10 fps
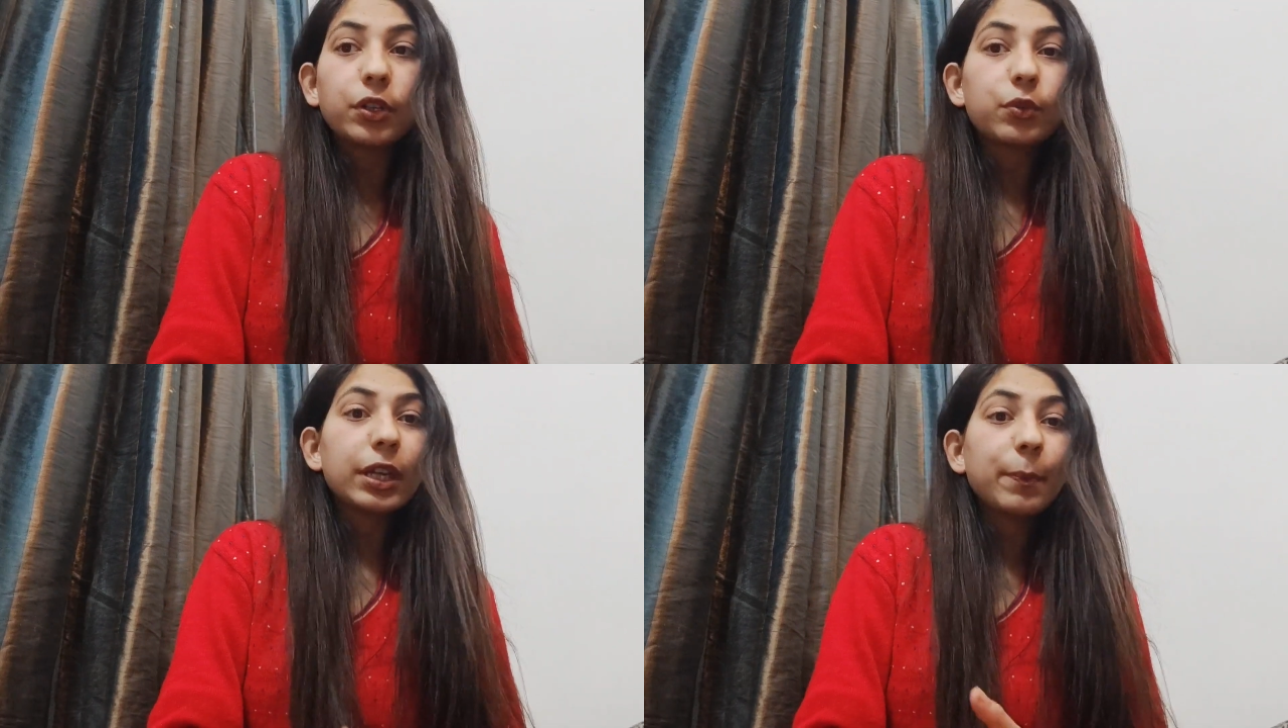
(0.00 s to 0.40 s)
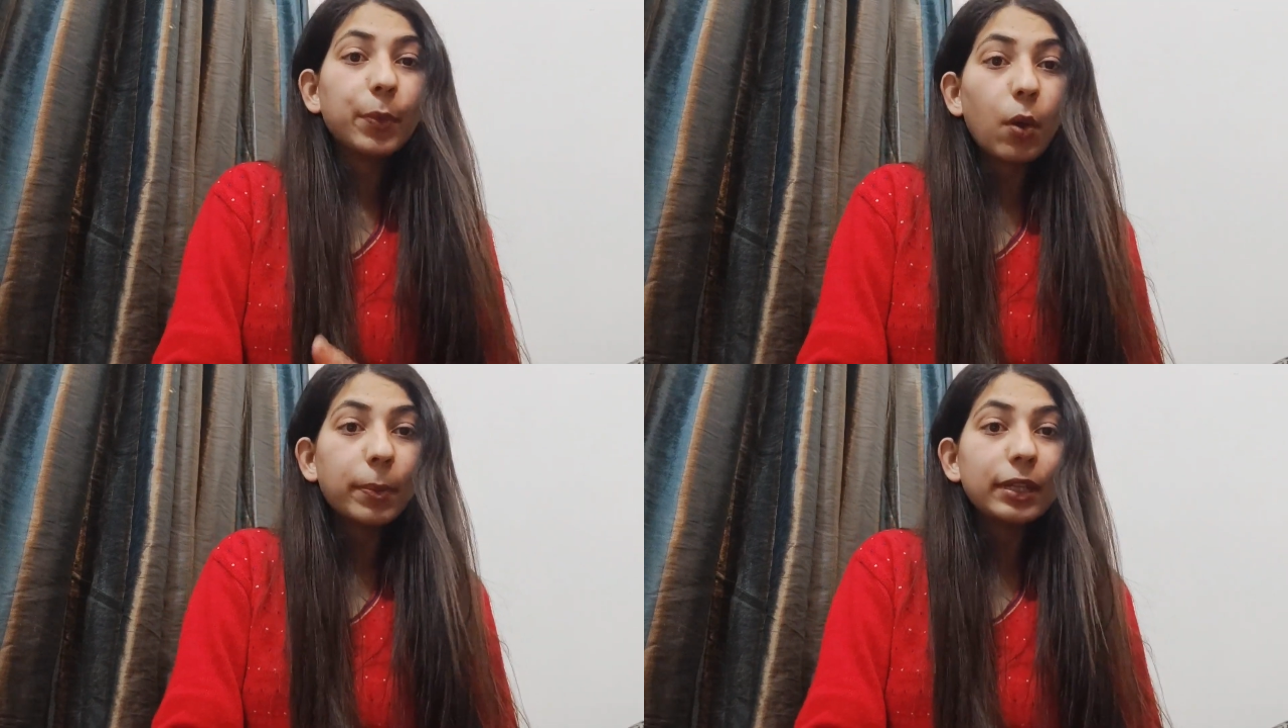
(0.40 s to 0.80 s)
You know,
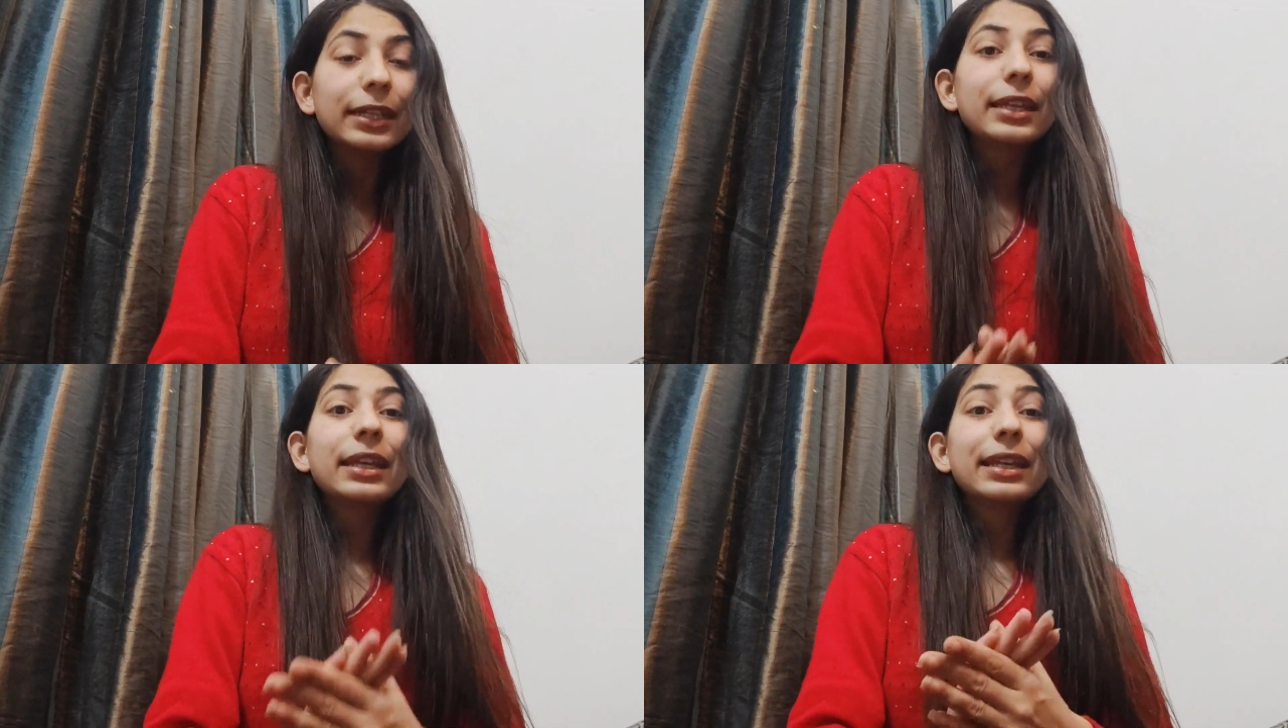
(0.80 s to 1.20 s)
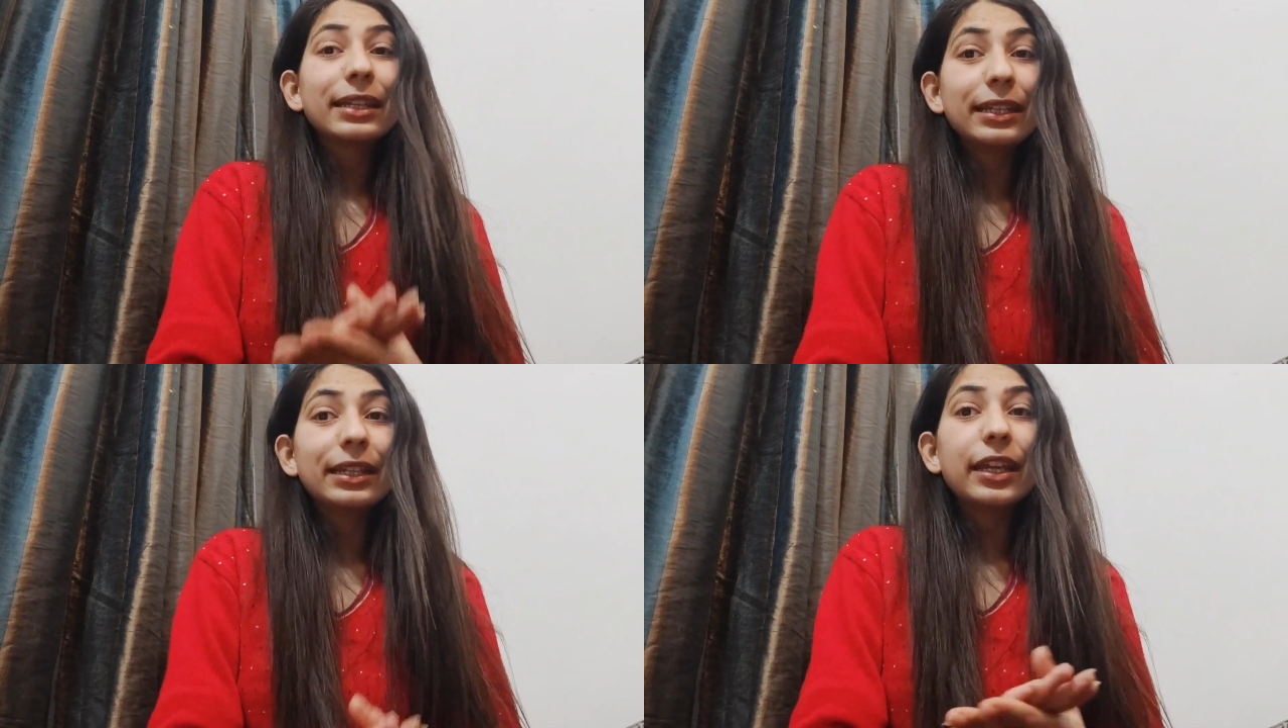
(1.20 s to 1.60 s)
improperly
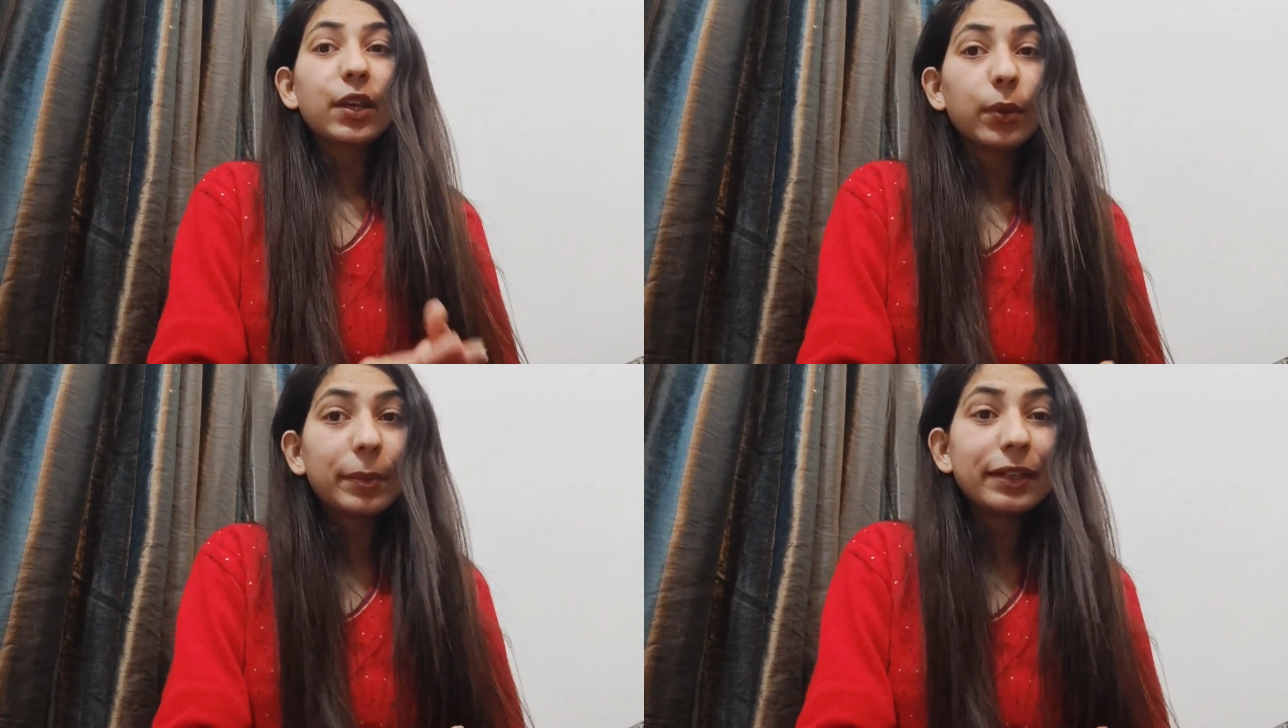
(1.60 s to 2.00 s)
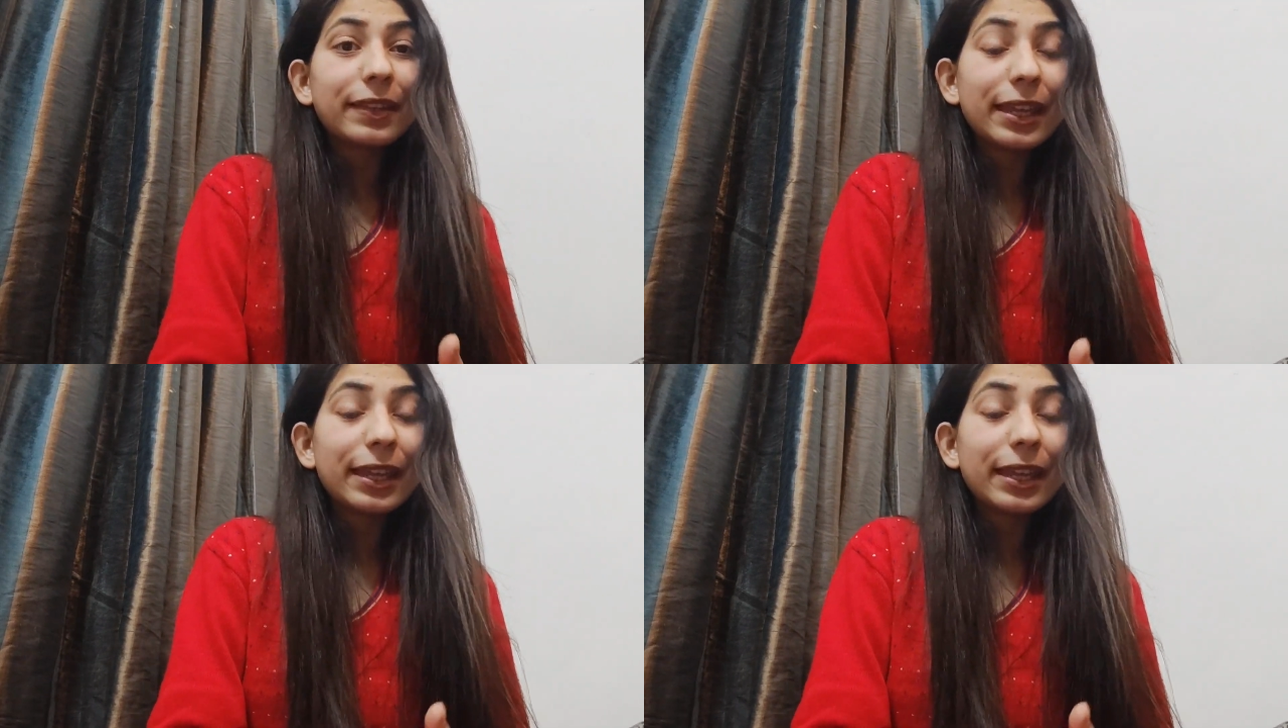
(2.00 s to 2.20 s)
cleaned equipment,